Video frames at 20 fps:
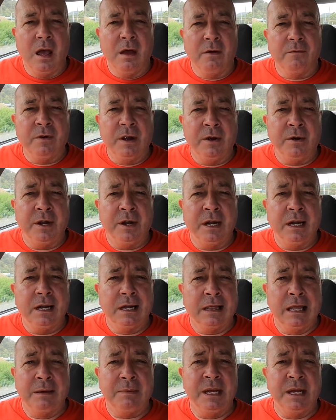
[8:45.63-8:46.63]
Very
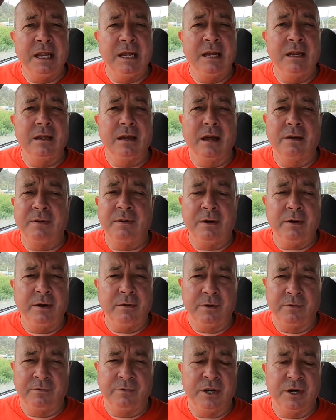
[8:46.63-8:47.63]
lemony, very
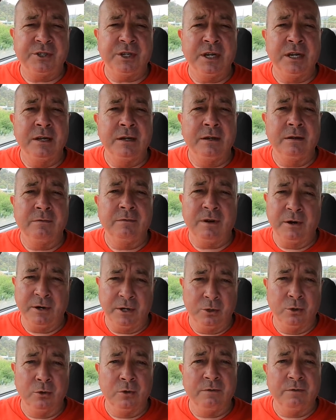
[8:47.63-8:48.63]
refreshing, very
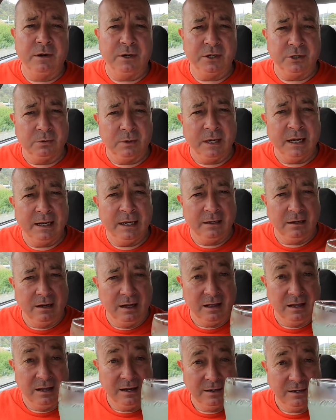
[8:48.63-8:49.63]
cool, very swag. I
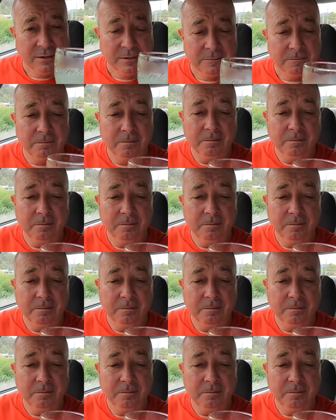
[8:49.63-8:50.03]
like it.